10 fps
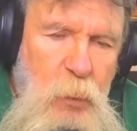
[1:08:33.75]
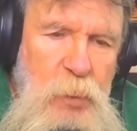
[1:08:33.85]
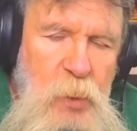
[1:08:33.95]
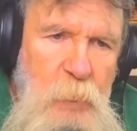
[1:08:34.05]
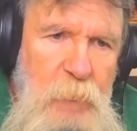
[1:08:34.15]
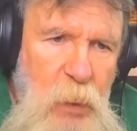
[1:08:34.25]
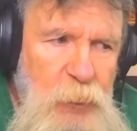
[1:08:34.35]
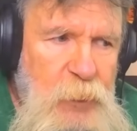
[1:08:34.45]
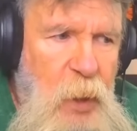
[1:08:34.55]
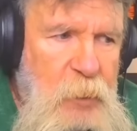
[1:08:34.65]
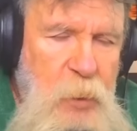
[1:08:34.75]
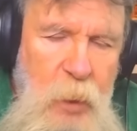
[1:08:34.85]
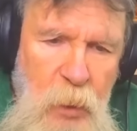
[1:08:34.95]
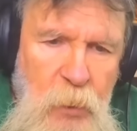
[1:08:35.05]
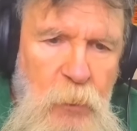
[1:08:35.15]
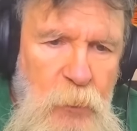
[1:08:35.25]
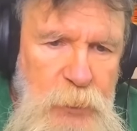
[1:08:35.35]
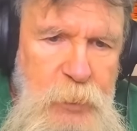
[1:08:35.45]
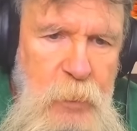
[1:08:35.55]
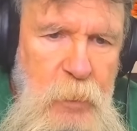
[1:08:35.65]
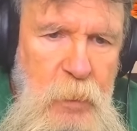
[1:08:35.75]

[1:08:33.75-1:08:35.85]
where you both got to lose